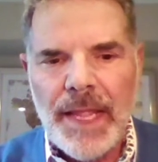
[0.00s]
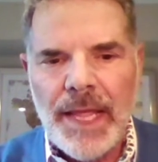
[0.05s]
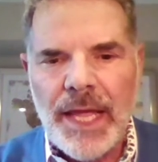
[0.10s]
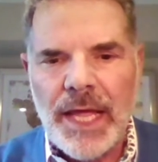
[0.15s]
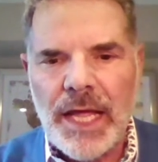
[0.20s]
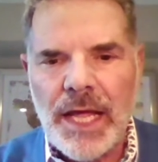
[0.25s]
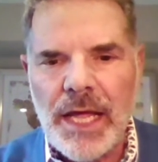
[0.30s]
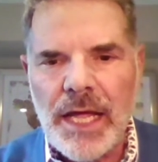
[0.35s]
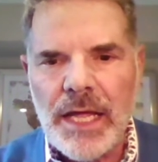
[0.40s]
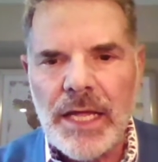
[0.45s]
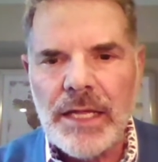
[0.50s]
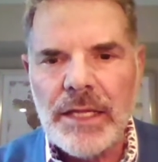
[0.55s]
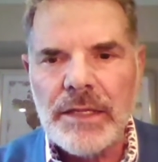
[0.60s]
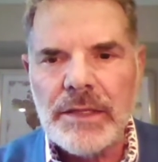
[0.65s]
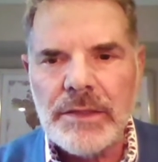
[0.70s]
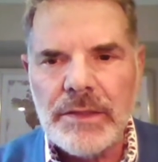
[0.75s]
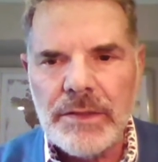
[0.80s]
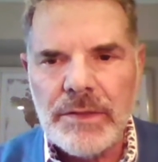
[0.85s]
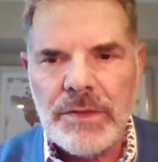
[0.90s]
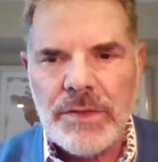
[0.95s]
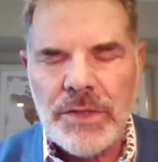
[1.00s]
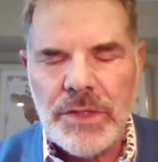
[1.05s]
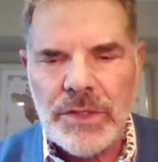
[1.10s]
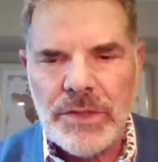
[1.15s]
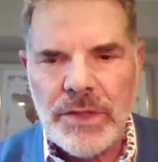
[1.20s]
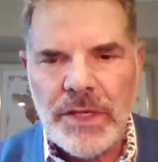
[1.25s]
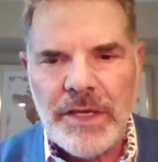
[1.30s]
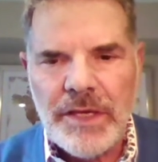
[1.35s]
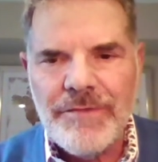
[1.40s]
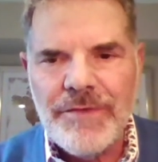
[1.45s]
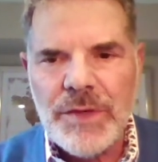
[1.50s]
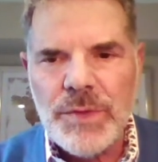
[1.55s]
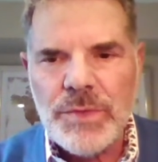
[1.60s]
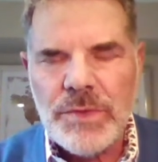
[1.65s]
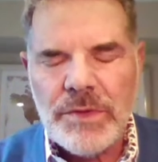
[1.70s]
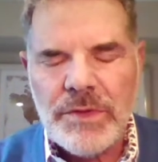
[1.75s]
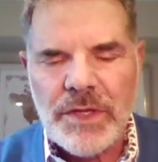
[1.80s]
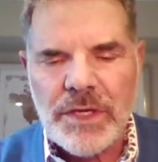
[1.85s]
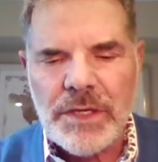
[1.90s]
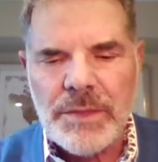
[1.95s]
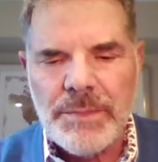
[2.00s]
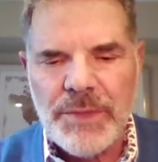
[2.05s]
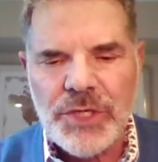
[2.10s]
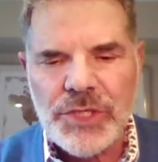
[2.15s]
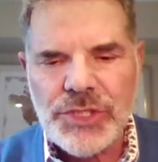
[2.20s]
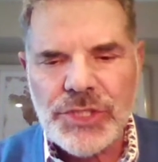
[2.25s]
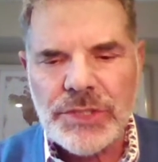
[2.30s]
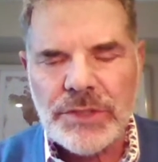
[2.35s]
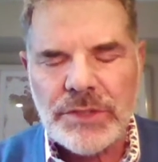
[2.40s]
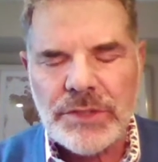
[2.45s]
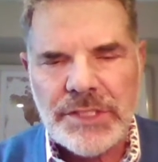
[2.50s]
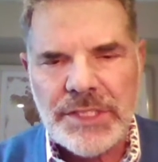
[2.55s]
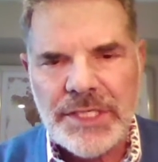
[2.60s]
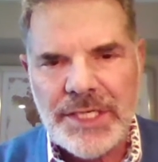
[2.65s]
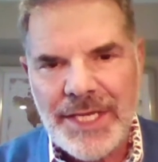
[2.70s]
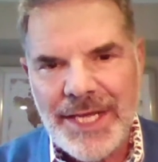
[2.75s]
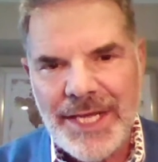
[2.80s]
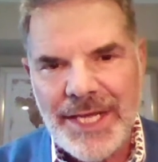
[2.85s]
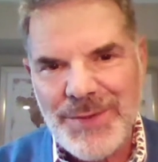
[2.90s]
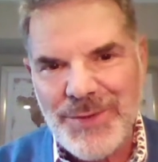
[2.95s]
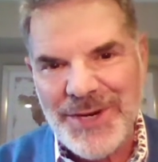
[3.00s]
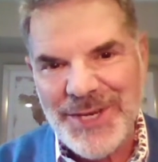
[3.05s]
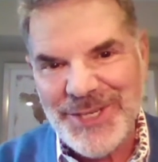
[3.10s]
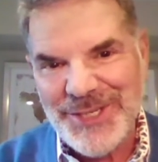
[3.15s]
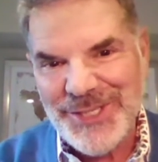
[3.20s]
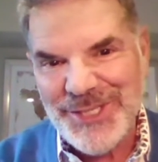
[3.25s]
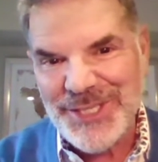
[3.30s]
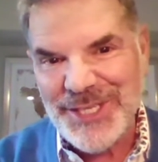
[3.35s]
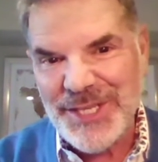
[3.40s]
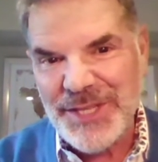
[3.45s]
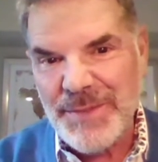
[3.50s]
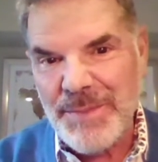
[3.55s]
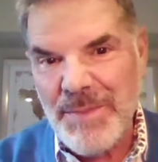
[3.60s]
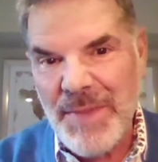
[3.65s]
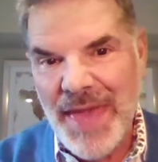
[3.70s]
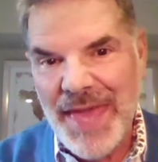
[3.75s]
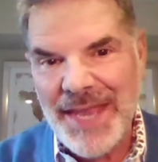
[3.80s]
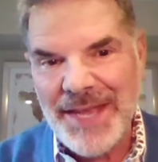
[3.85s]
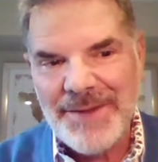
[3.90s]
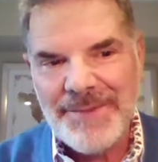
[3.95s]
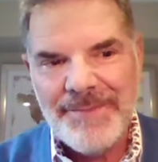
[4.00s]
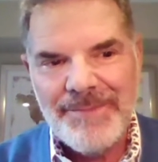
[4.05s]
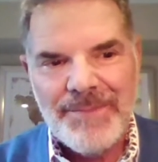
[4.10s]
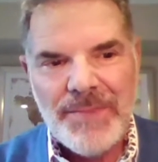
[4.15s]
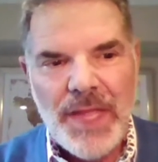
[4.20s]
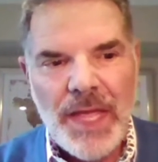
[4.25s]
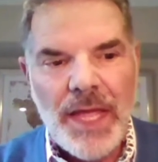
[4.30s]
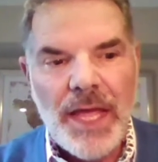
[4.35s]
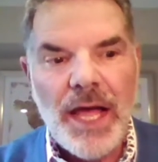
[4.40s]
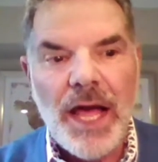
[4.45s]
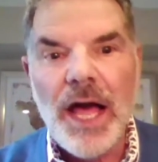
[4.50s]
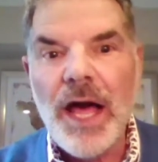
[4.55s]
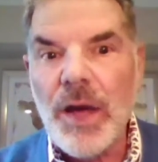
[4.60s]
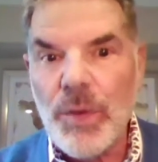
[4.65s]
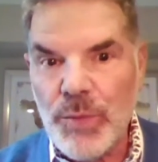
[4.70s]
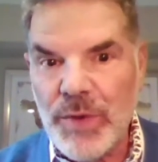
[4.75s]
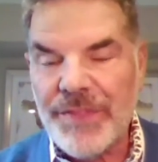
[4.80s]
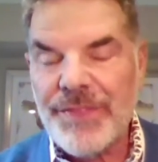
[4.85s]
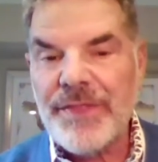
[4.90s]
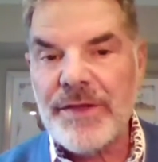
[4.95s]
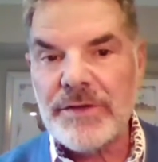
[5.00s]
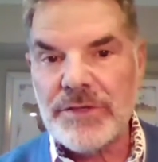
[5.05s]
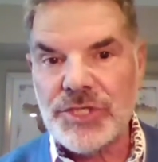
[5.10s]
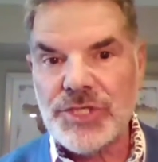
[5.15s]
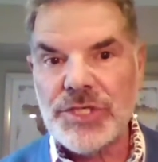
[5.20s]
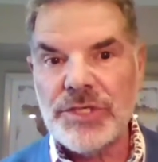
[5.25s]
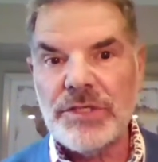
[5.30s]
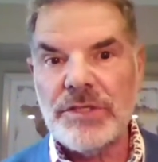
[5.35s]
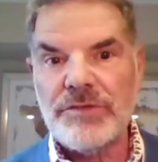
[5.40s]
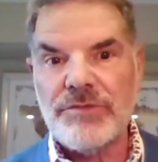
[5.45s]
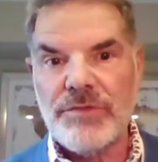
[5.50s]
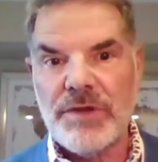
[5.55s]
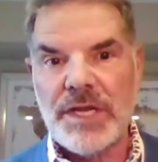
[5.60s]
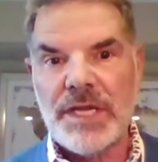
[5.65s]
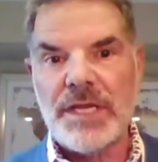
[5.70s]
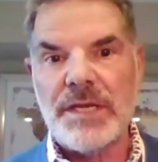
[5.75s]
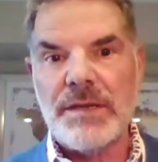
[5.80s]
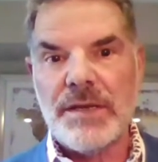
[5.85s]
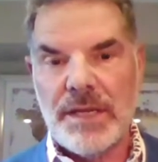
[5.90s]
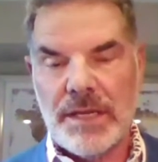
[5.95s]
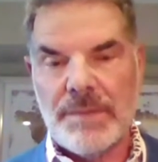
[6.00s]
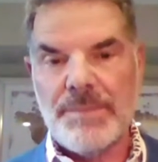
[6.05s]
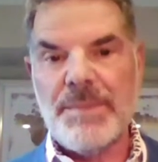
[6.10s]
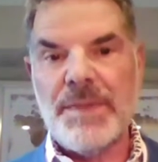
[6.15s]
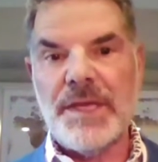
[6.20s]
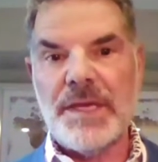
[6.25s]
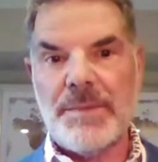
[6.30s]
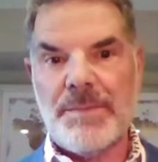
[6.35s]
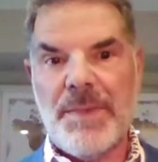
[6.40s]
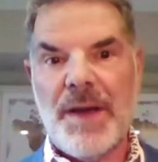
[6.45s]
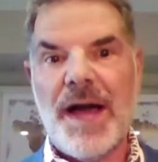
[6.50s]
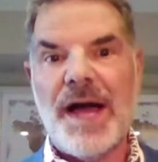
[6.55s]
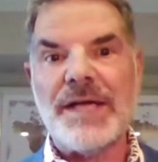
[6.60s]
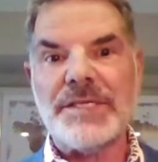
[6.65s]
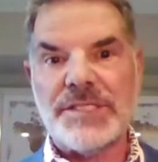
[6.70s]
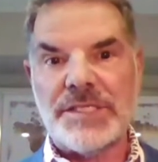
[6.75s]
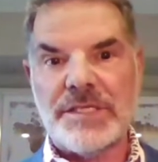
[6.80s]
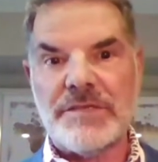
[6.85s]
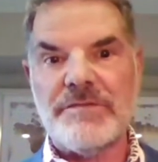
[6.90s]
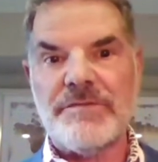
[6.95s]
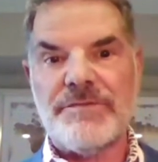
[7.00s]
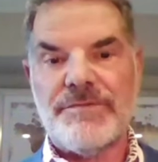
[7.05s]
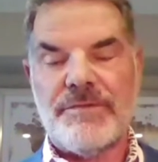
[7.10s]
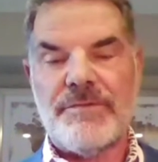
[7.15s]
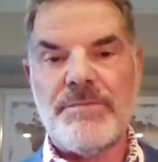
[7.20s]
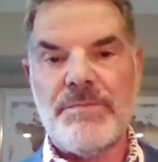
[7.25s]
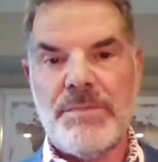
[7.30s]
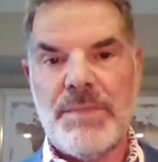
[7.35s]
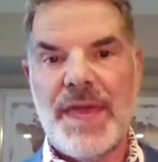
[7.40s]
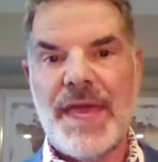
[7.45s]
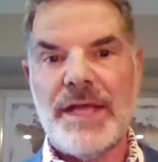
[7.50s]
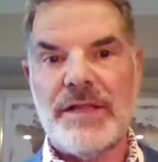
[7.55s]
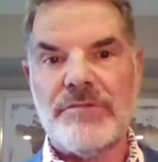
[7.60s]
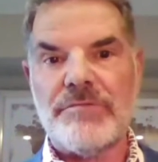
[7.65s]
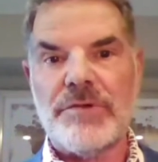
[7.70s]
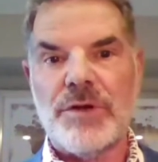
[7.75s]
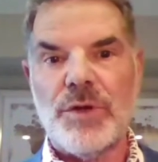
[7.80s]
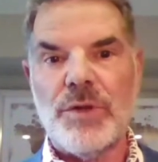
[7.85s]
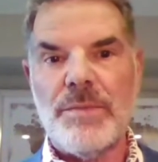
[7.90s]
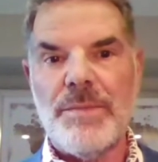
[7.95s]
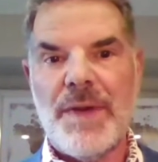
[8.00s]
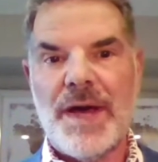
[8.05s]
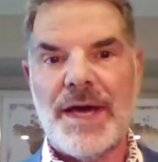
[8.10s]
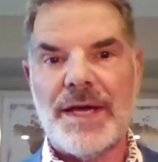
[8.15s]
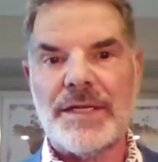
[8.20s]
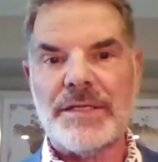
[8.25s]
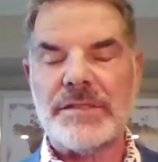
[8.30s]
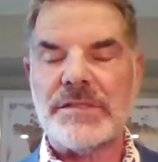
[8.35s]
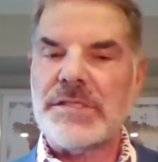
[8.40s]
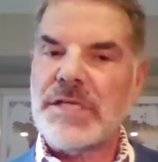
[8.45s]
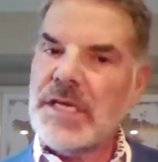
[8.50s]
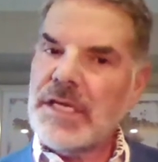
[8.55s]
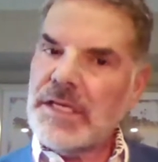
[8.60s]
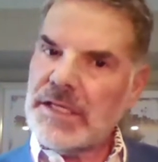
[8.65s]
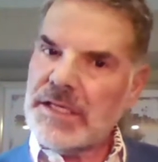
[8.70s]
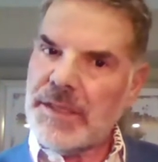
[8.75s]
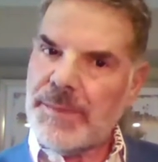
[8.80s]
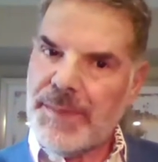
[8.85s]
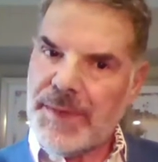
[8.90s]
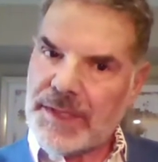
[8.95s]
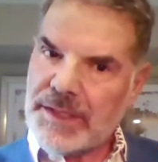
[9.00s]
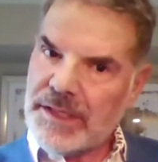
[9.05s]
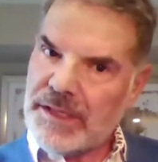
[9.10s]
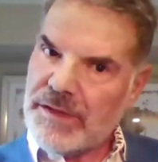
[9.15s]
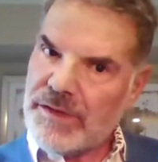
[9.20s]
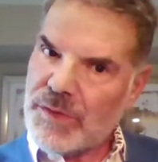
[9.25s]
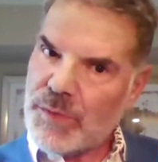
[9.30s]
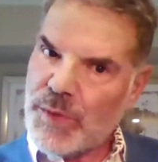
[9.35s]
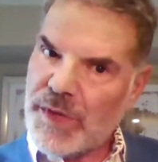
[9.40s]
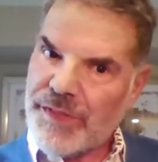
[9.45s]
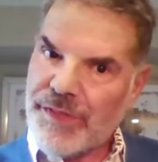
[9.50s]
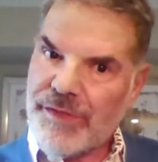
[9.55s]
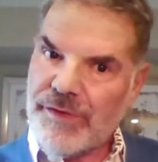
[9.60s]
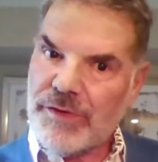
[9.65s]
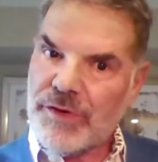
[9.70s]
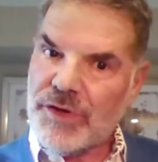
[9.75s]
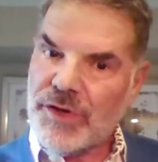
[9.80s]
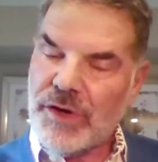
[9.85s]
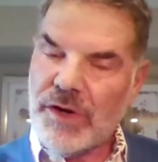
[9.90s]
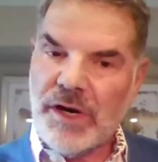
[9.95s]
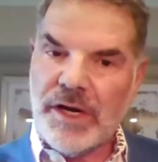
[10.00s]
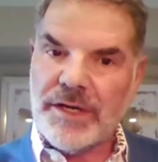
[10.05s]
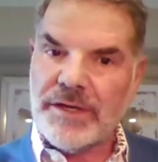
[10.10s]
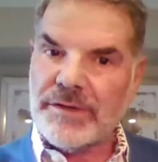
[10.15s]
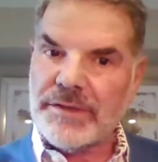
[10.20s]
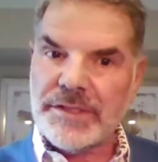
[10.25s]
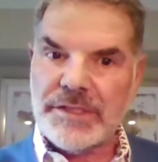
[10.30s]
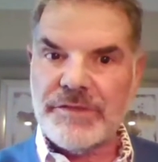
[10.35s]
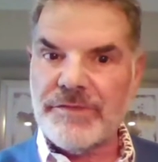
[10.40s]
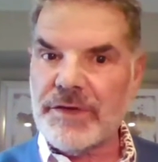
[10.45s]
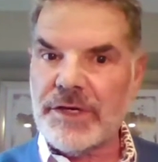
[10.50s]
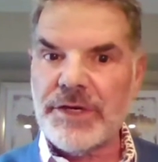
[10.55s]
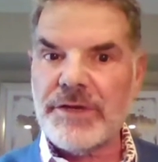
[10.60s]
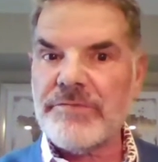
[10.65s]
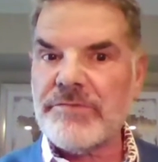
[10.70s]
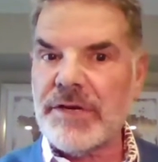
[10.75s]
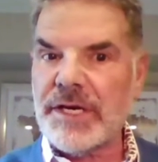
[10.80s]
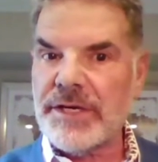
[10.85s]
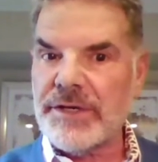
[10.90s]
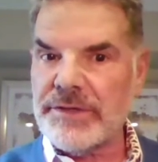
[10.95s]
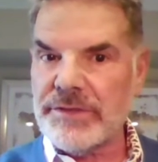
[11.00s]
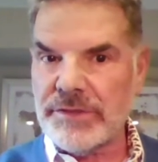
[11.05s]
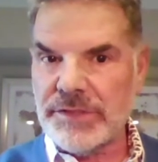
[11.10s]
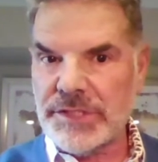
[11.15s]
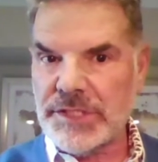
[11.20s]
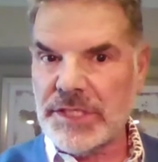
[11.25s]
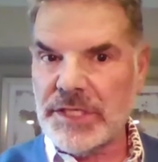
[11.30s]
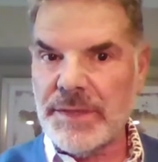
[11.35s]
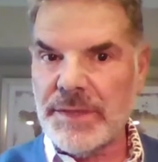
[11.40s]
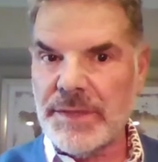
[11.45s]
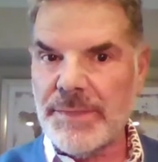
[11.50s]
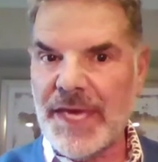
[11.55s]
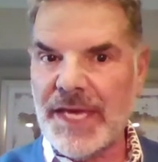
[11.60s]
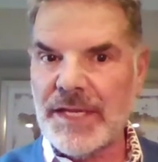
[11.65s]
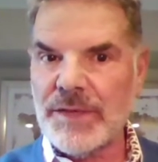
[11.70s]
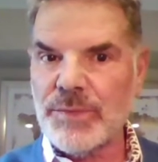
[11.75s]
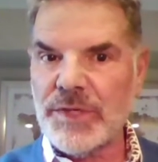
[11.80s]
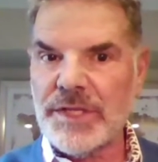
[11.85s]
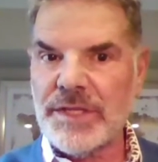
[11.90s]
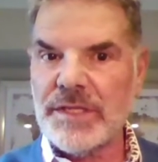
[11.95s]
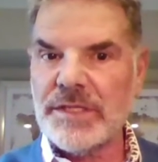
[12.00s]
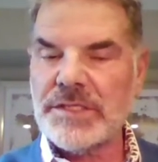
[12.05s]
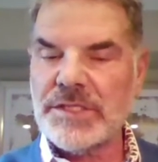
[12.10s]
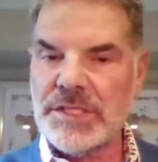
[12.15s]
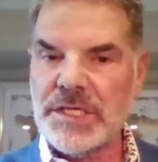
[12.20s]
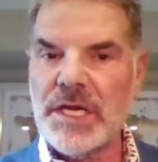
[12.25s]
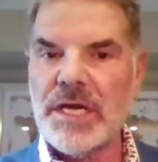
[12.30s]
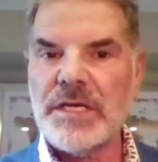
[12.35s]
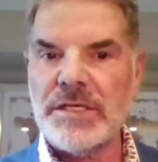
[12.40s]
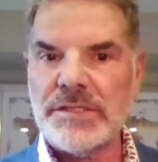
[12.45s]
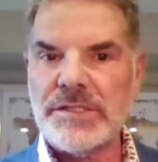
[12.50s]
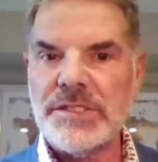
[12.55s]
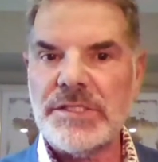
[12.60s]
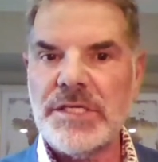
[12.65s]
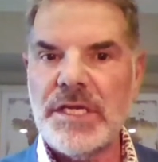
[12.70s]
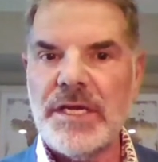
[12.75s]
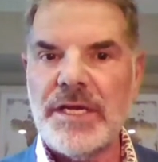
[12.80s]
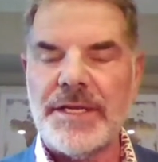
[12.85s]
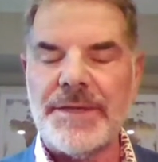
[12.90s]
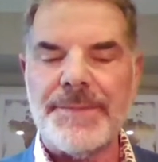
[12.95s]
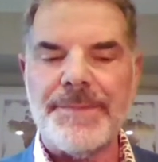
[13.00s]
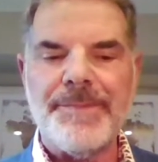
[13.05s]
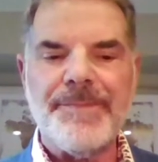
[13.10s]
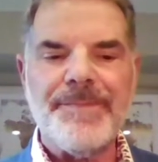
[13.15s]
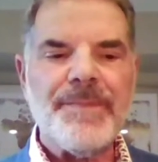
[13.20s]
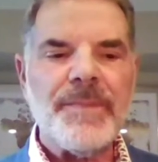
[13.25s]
Even the commercials today where you see the men with their children and being positive male role models, typically they're with their daughter. It's very rare you see a man with his young son.